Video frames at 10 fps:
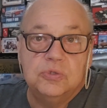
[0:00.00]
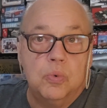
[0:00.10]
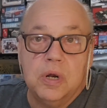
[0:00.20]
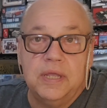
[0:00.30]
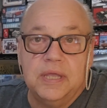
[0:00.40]
it's
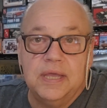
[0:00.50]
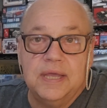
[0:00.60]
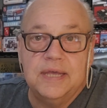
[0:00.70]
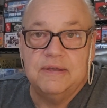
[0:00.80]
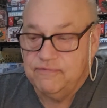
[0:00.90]

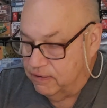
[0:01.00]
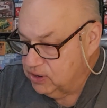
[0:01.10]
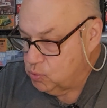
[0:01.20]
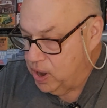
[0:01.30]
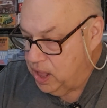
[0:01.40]
working
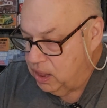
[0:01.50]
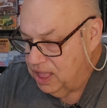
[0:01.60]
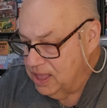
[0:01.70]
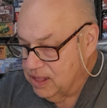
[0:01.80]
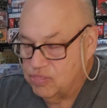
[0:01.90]
very well.
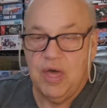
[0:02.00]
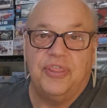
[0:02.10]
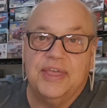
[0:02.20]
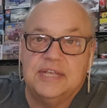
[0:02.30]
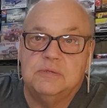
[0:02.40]

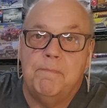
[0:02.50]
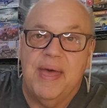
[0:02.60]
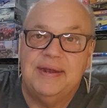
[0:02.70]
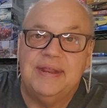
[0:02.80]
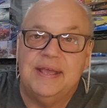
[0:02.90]
Nothing is
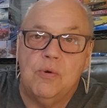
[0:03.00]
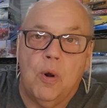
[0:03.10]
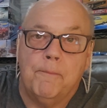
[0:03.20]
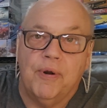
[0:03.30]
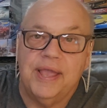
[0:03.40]
bending
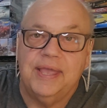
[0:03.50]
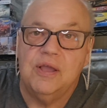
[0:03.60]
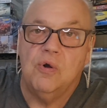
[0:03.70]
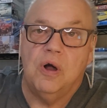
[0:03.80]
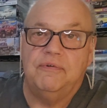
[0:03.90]
or
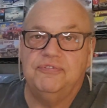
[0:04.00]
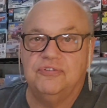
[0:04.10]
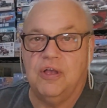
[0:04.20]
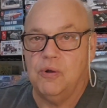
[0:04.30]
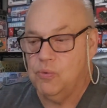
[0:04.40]
breaking off,
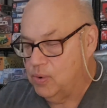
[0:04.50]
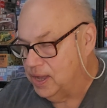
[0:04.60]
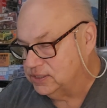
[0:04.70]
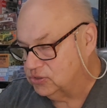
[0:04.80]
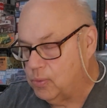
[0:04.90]
so
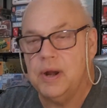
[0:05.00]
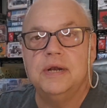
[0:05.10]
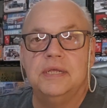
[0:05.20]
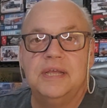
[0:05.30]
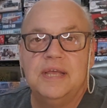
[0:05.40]
I just
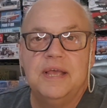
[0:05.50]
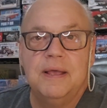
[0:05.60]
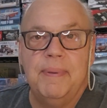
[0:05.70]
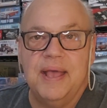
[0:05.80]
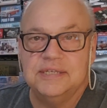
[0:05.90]
wanted to
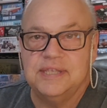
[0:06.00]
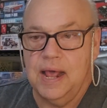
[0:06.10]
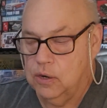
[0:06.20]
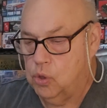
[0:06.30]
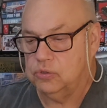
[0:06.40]
pass
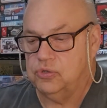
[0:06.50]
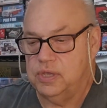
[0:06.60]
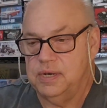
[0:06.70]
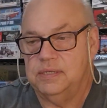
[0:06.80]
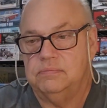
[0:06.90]
that along to
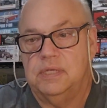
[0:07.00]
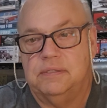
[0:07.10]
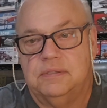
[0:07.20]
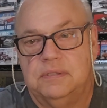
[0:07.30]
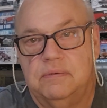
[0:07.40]
you, and
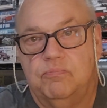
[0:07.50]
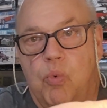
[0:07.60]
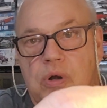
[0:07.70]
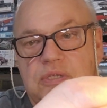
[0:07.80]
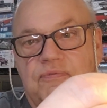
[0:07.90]
it
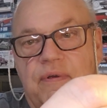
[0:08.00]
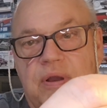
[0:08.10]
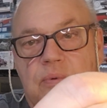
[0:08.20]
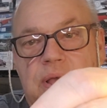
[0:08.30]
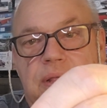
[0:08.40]
works
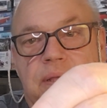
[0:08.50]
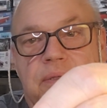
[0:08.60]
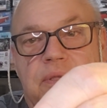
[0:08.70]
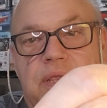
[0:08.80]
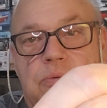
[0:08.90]
very
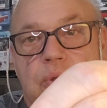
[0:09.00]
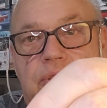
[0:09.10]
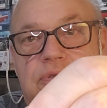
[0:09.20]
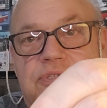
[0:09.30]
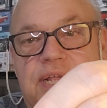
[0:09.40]
well.
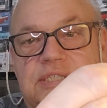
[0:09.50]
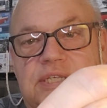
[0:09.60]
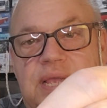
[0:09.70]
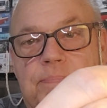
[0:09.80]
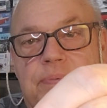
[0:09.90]
We'll use that same